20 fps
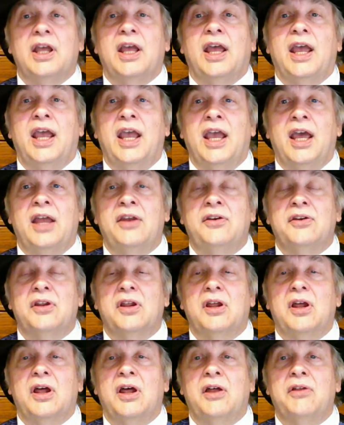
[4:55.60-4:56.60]
and
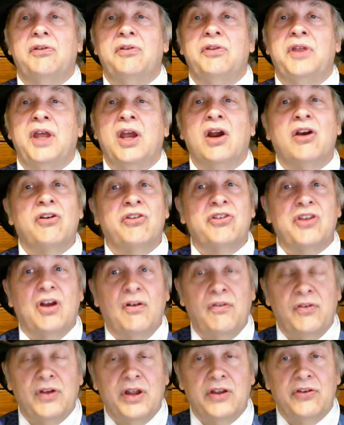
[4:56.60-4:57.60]
uh, they are
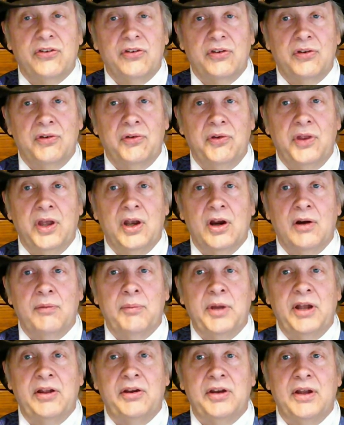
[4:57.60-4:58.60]
selfless. They are
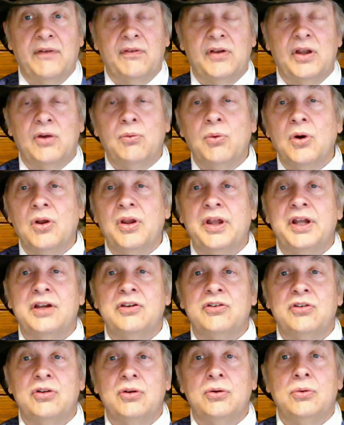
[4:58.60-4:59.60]
definitely willing
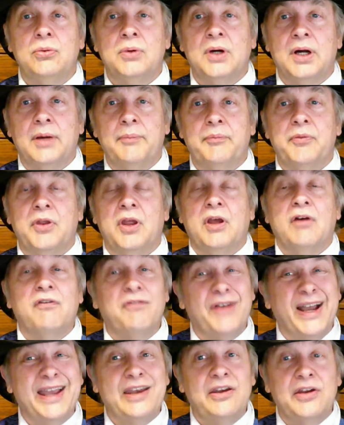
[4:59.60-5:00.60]
to um,
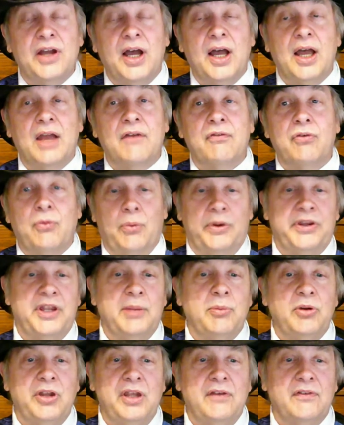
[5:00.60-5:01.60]
fight and die for what they
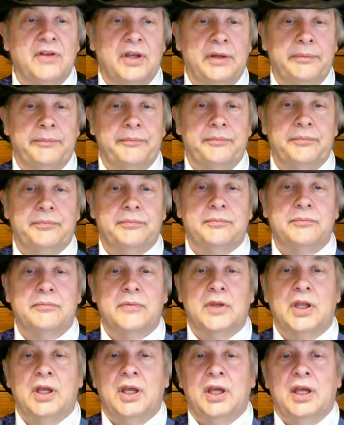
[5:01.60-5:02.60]
believe in.
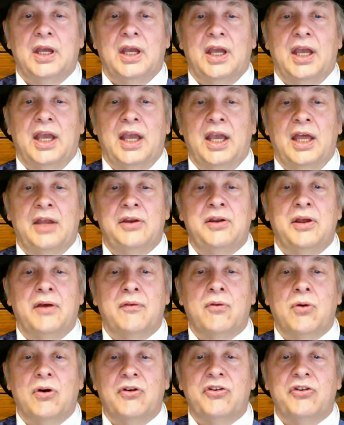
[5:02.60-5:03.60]
And
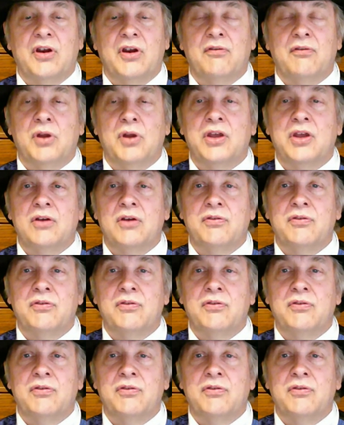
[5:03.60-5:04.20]
of course, they're really good